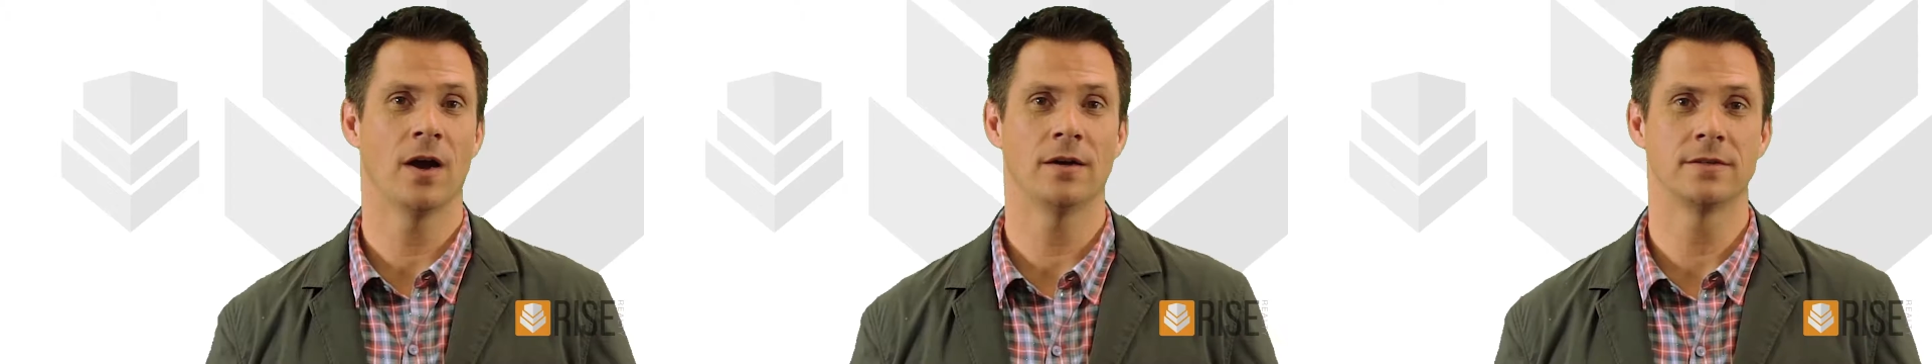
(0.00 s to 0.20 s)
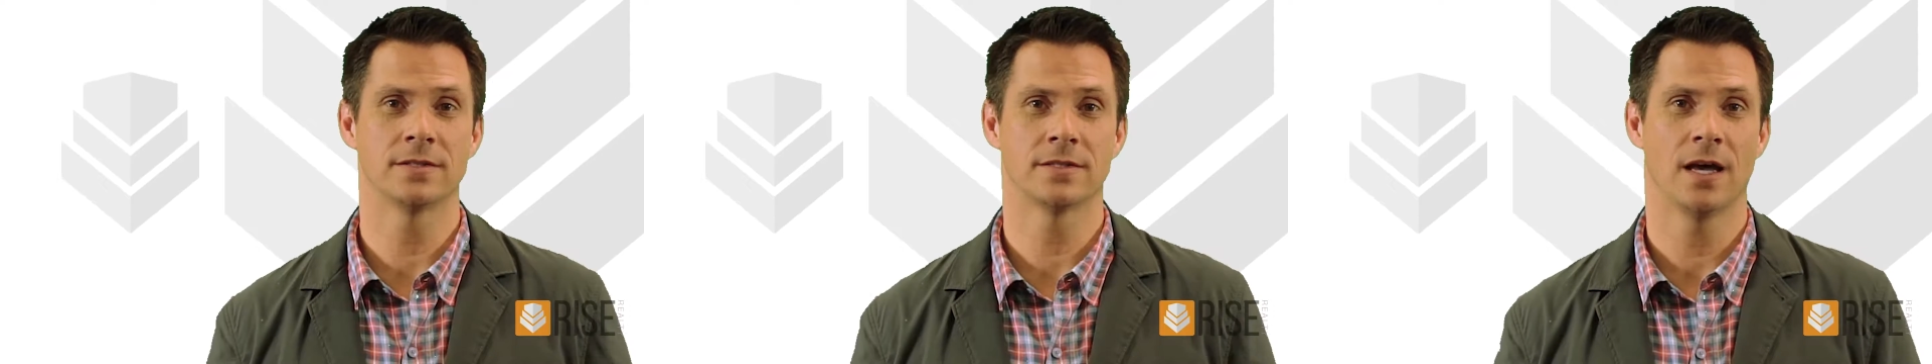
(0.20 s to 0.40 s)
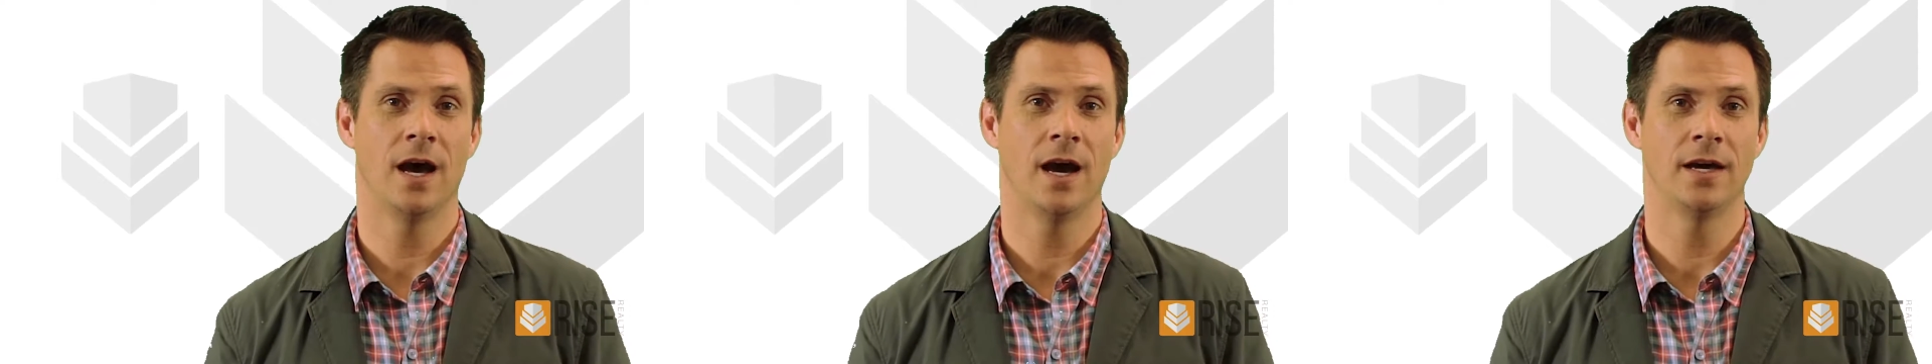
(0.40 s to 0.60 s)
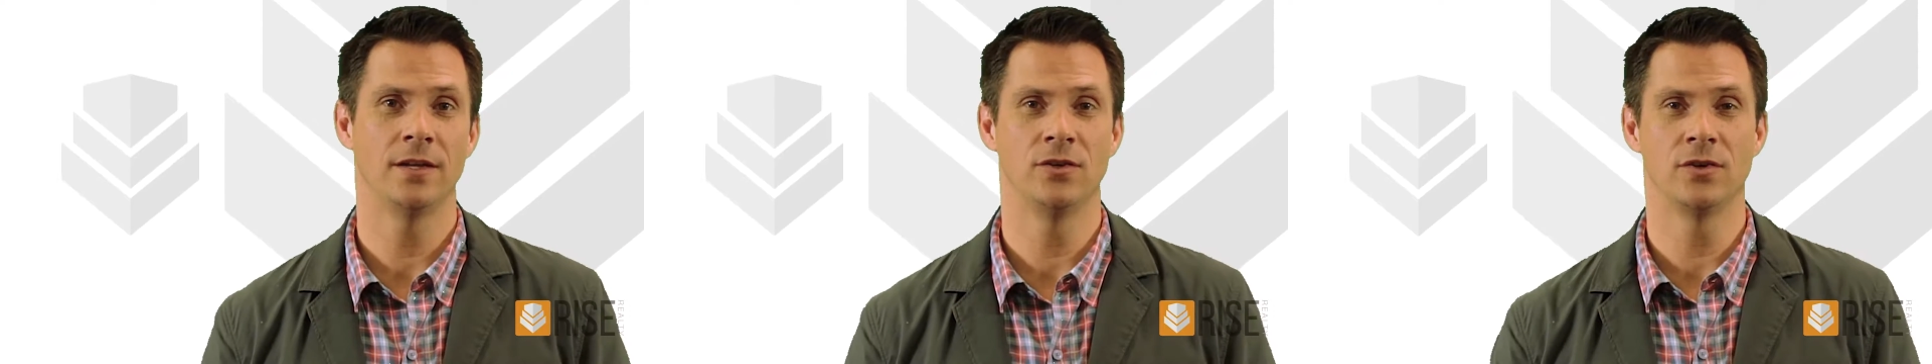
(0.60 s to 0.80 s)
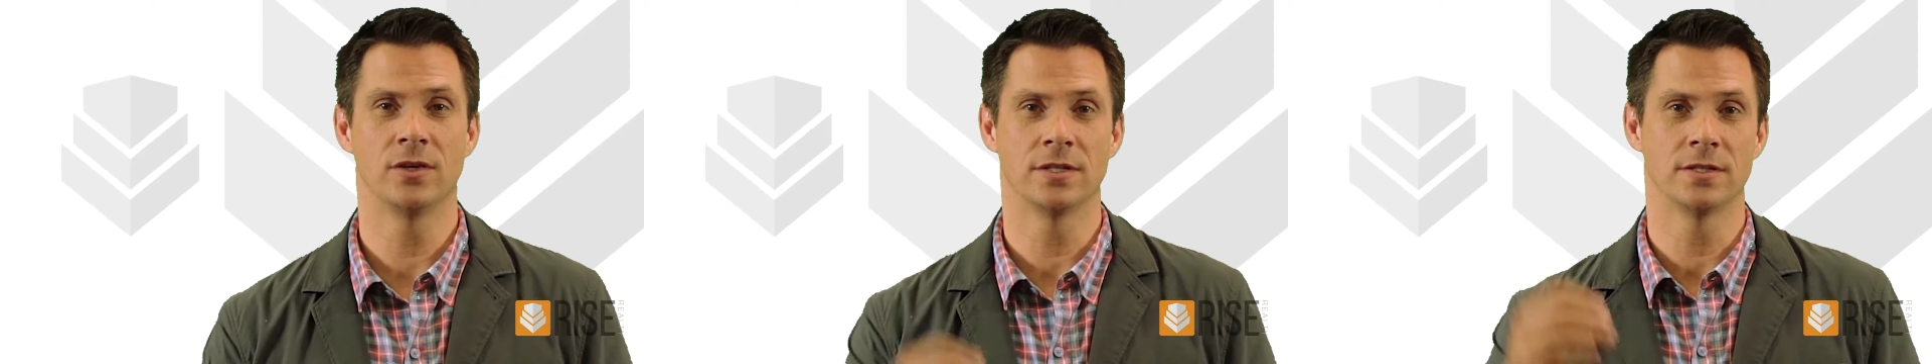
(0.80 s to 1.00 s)
outside,
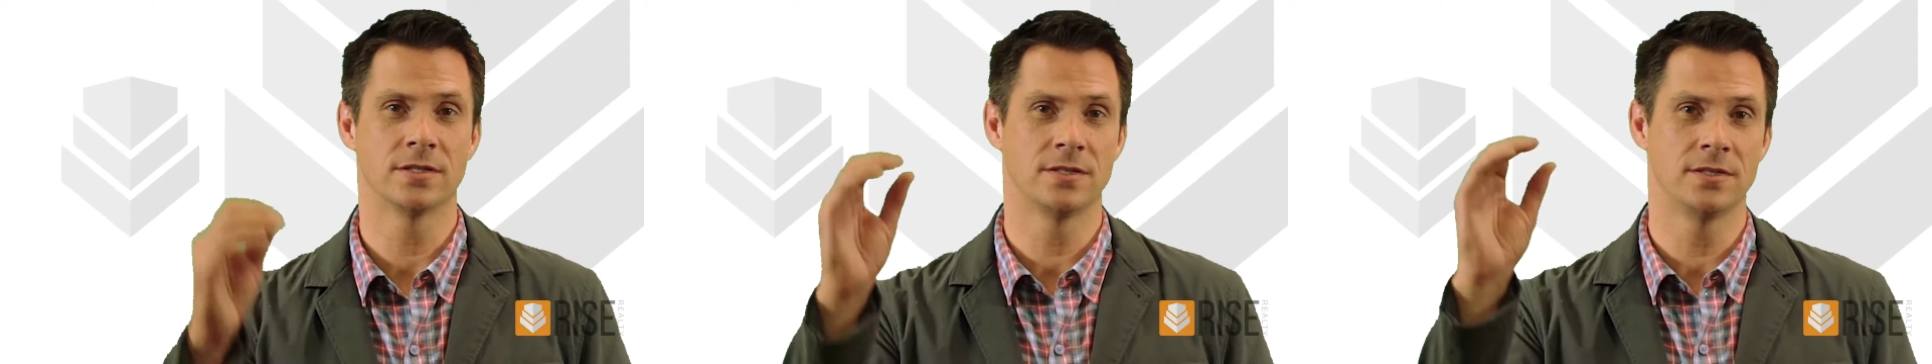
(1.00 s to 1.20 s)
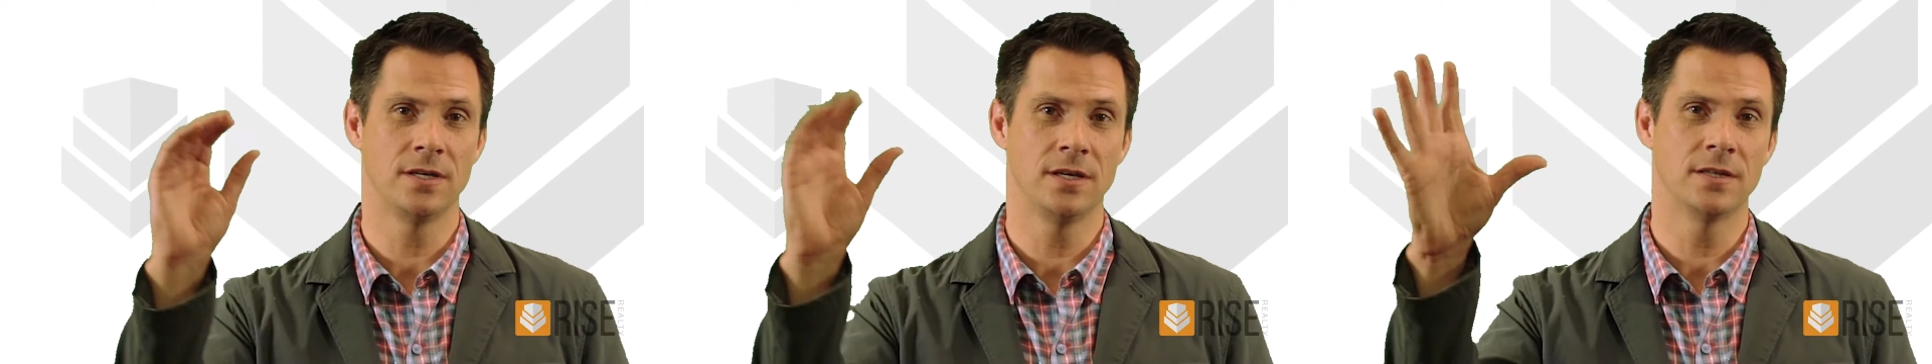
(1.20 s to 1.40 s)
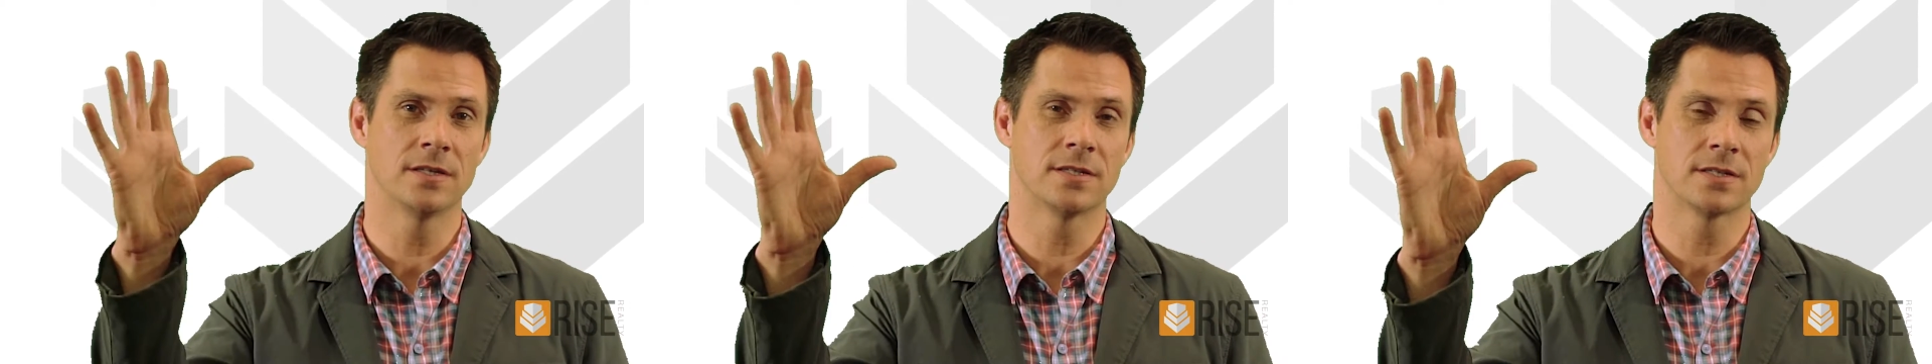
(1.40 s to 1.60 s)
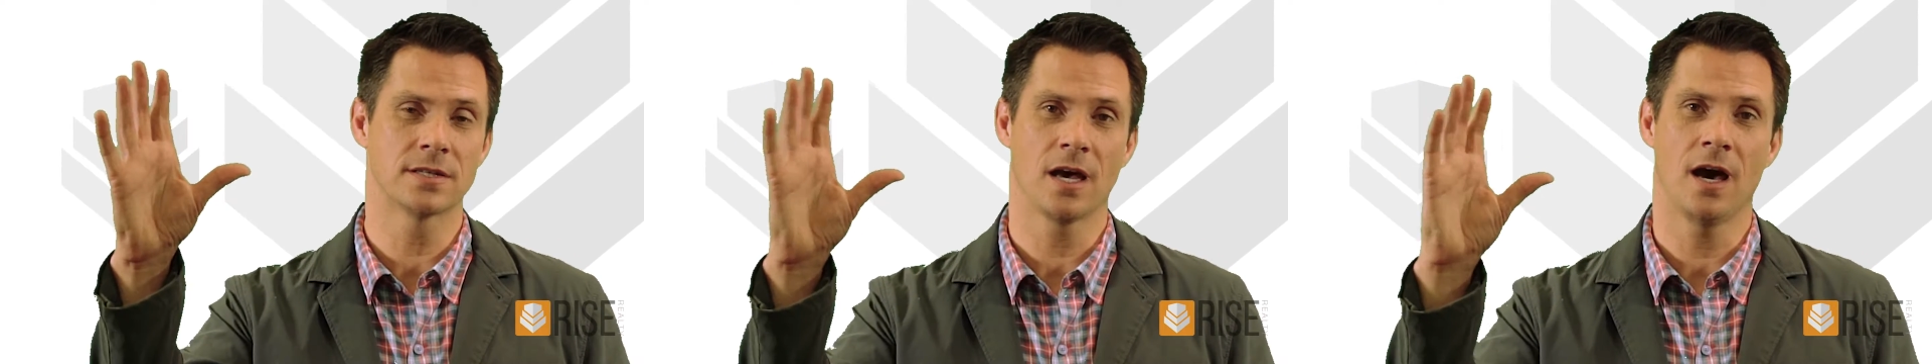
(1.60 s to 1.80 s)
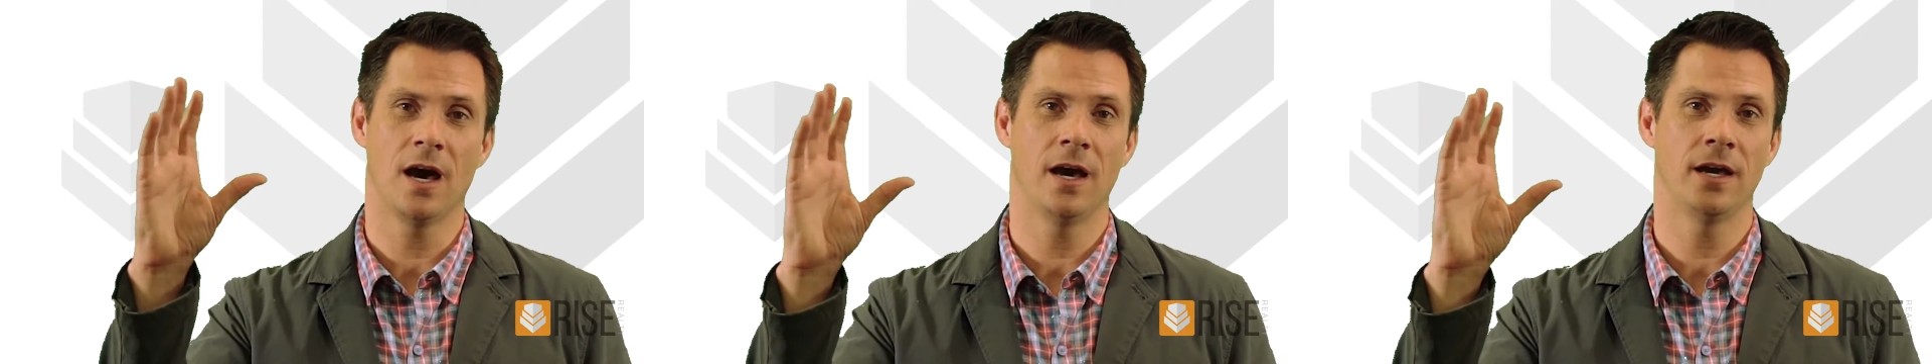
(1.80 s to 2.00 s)
you can see the
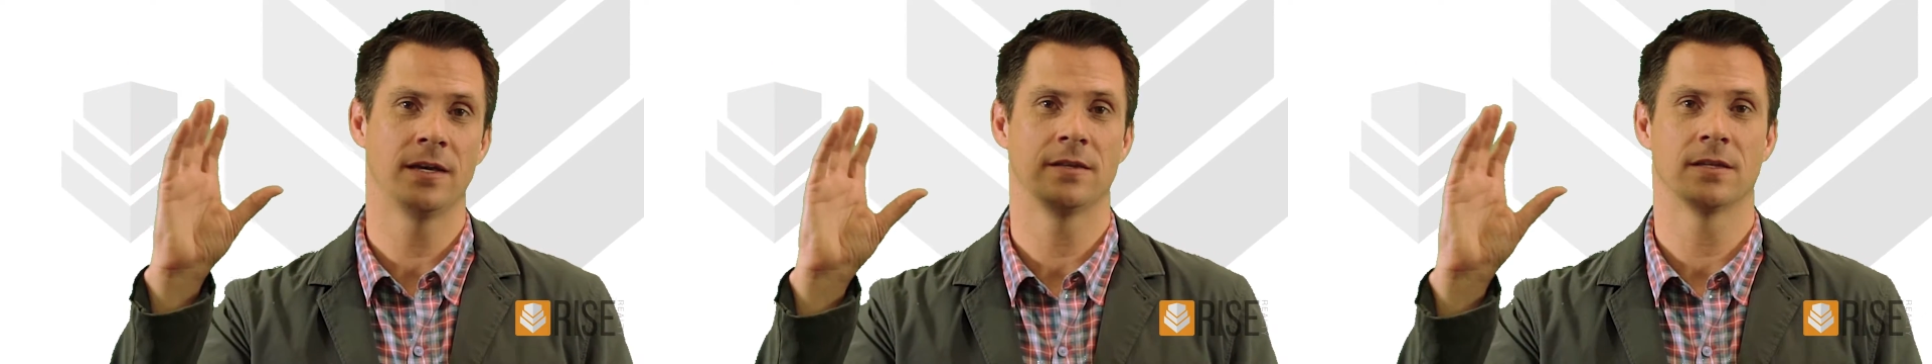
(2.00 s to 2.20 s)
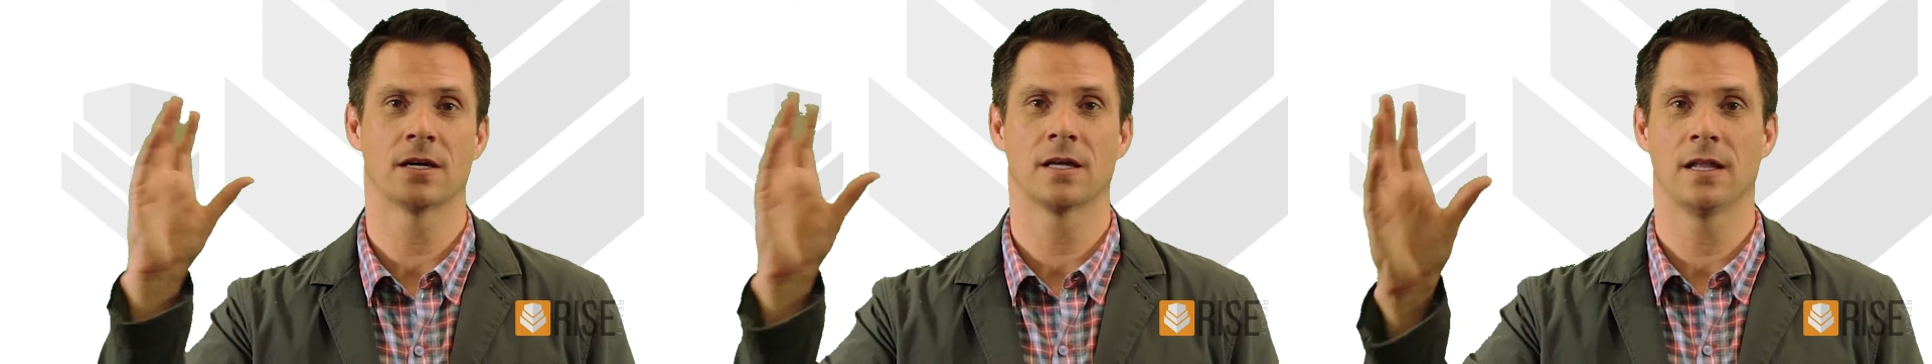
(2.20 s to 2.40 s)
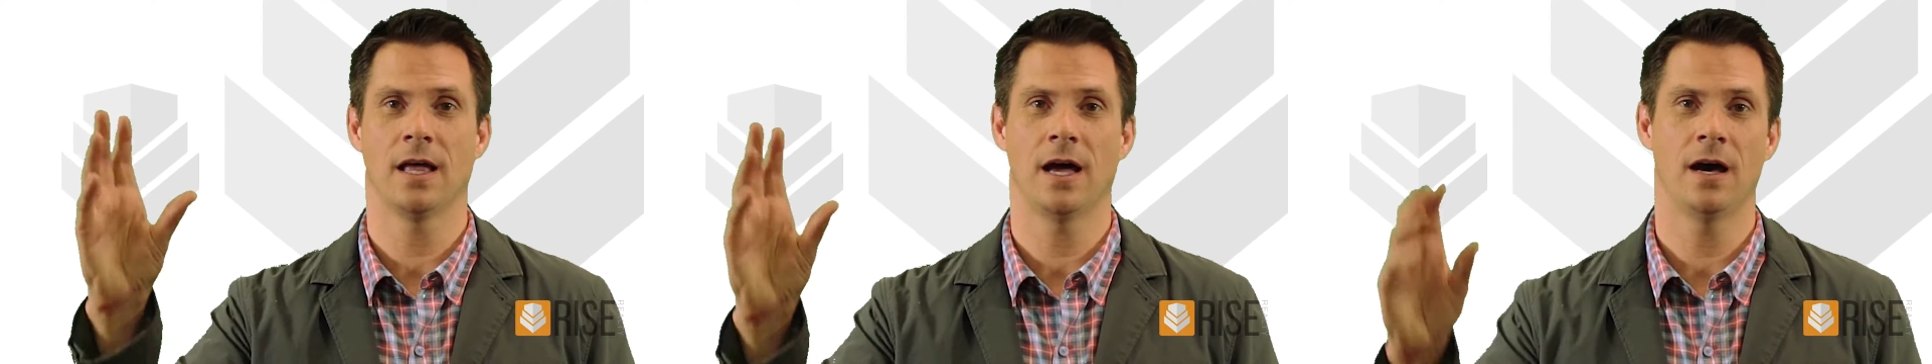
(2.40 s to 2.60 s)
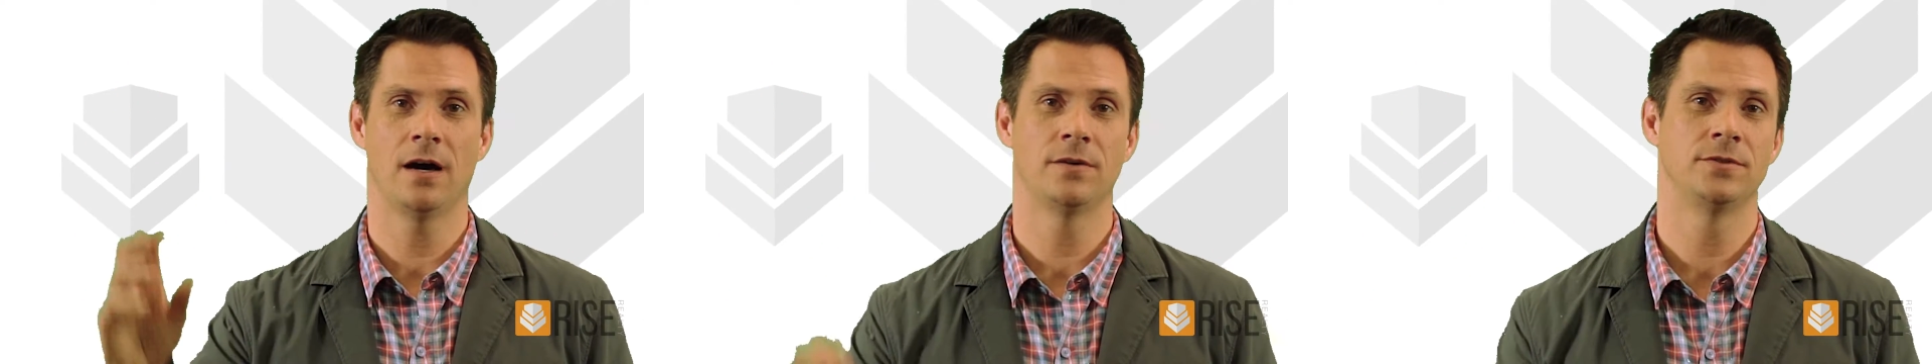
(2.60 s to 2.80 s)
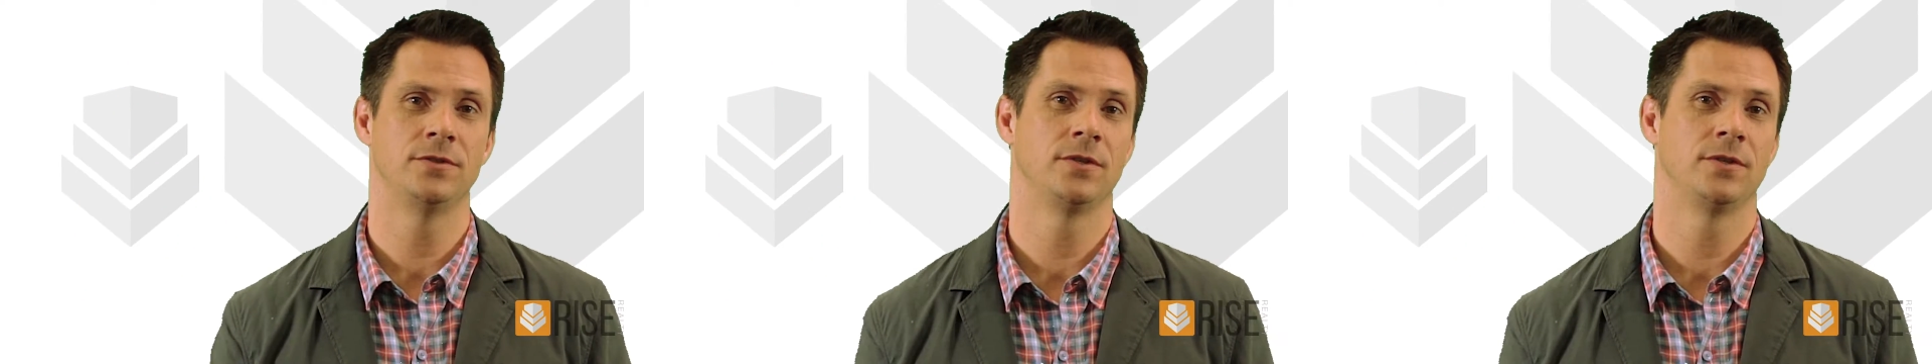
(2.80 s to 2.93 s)
sky and the clouds,